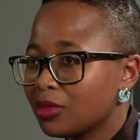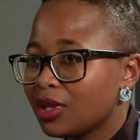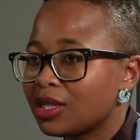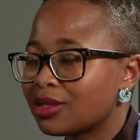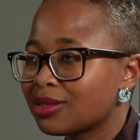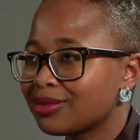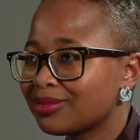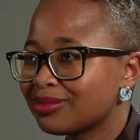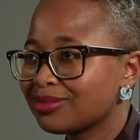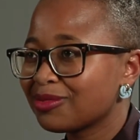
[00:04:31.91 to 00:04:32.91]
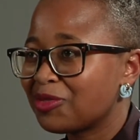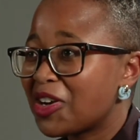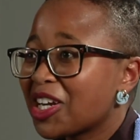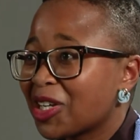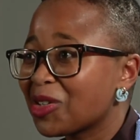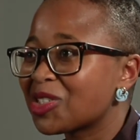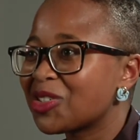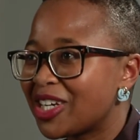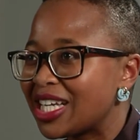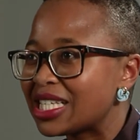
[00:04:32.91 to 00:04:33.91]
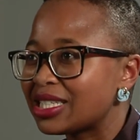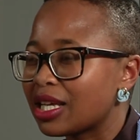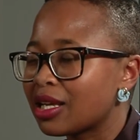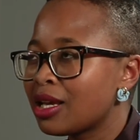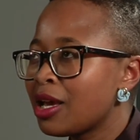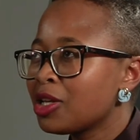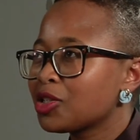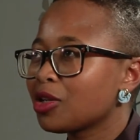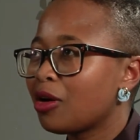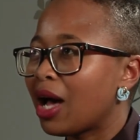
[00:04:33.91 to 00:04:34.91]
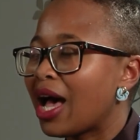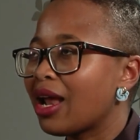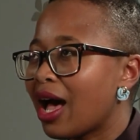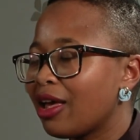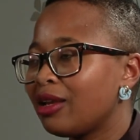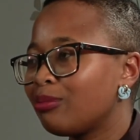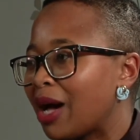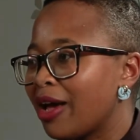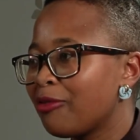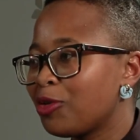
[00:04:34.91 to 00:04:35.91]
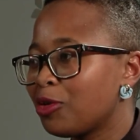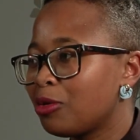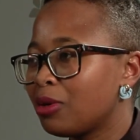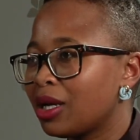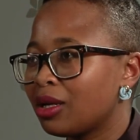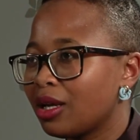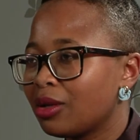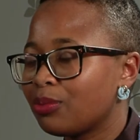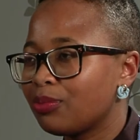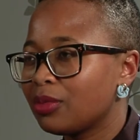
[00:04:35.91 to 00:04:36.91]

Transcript: it's very close to realistic. So in my view, a